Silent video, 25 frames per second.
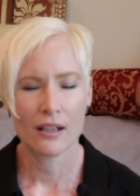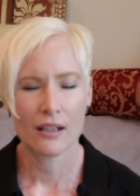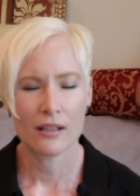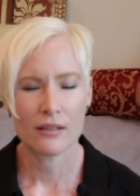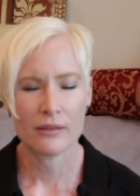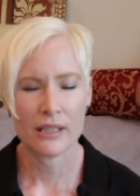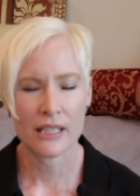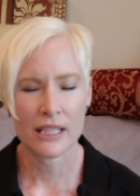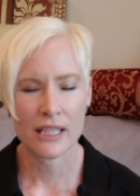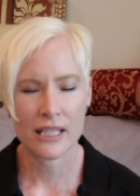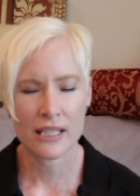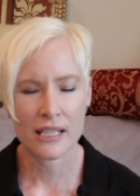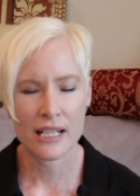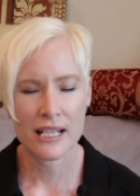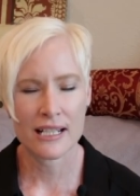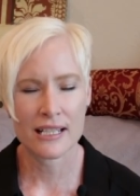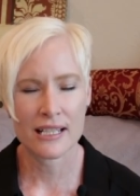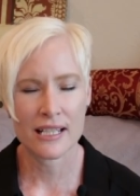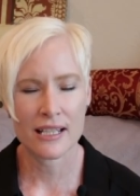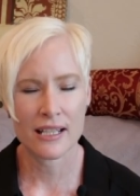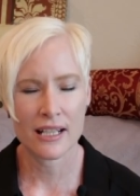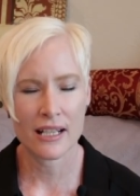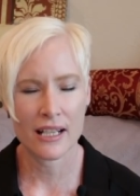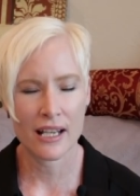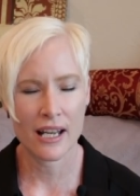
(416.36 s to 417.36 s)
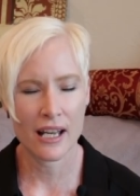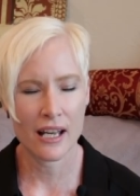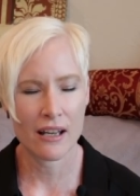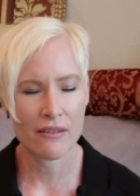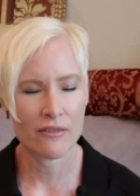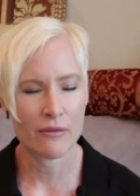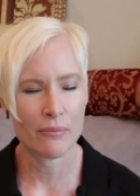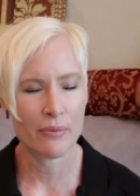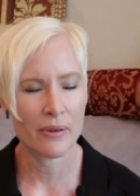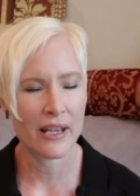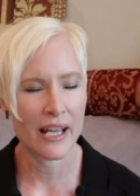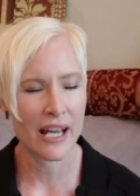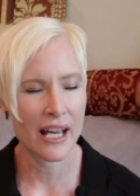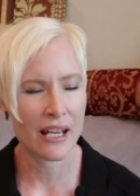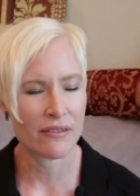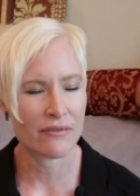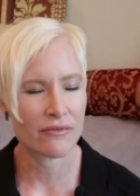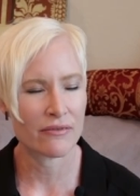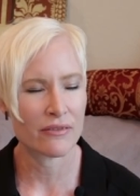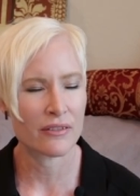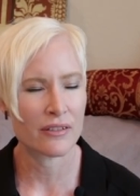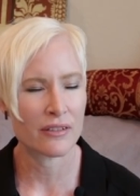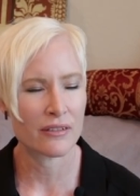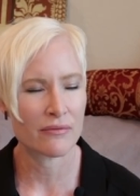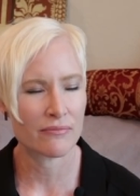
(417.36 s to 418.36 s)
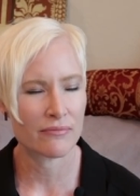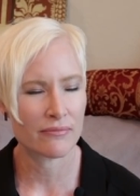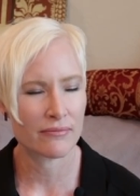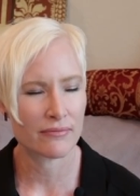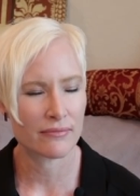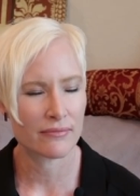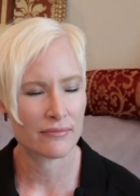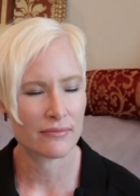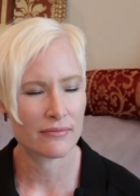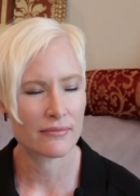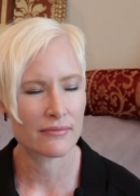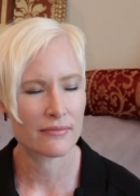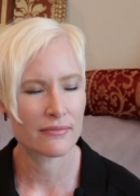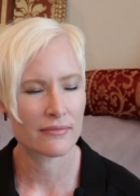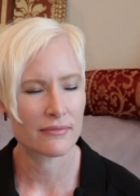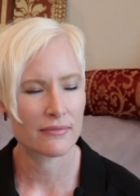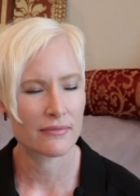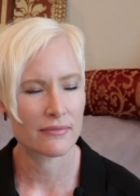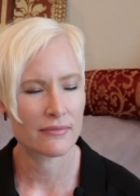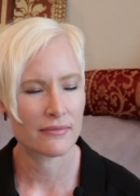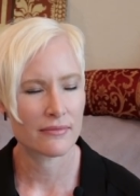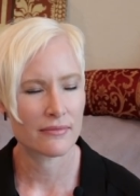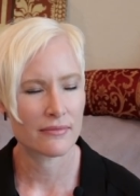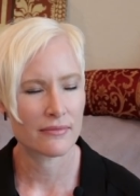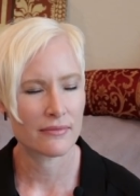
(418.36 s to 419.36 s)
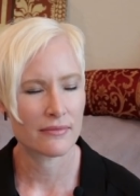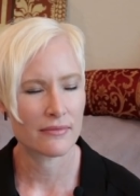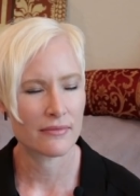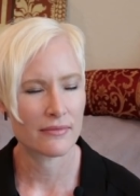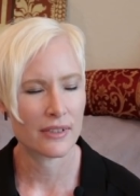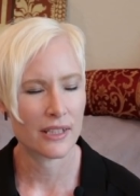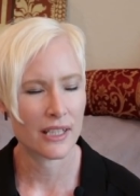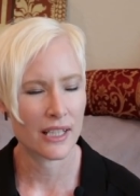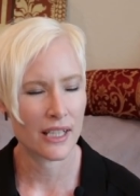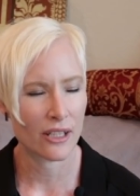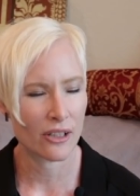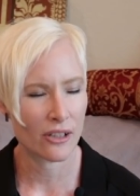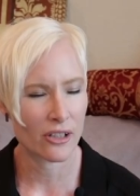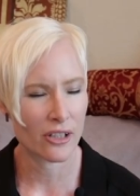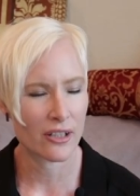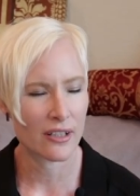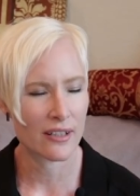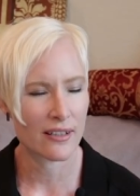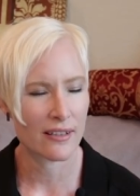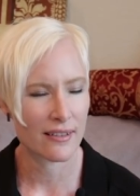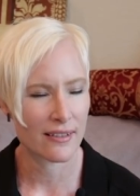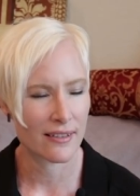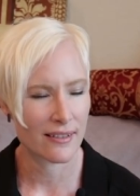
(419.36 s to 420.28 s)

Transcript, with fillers: recognizing that I have a platform here.